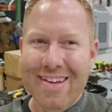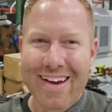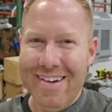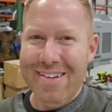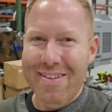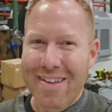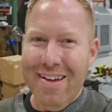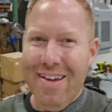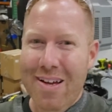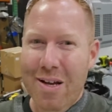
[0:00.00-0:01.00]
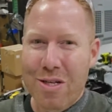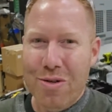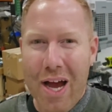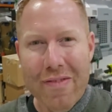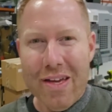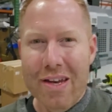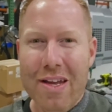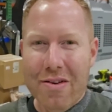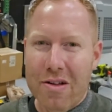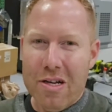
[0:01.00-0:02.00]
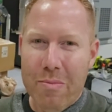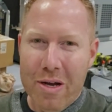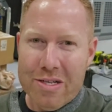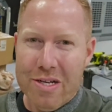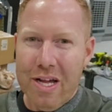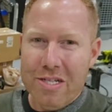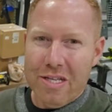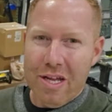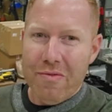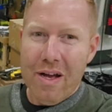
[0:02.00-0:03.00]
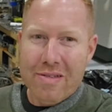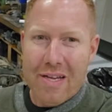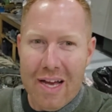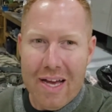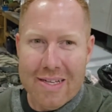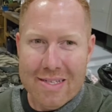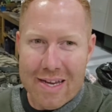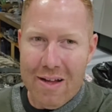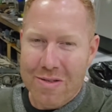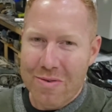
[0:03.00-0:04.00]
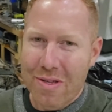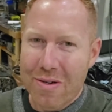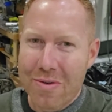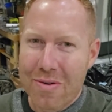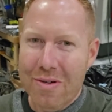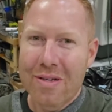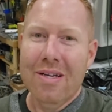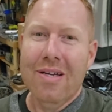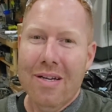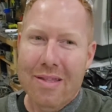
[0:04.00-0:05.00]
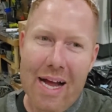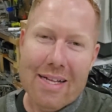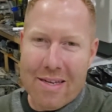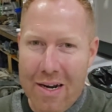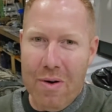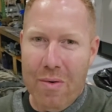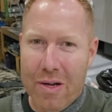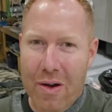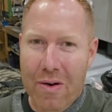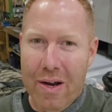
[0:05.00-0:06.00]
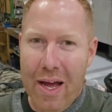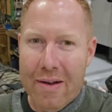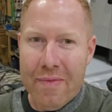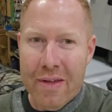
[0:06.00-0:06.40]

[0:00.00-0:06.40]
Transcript: I don't know driving an internal combustion engine that revs high sounds really cool. That's kind of what we're going at.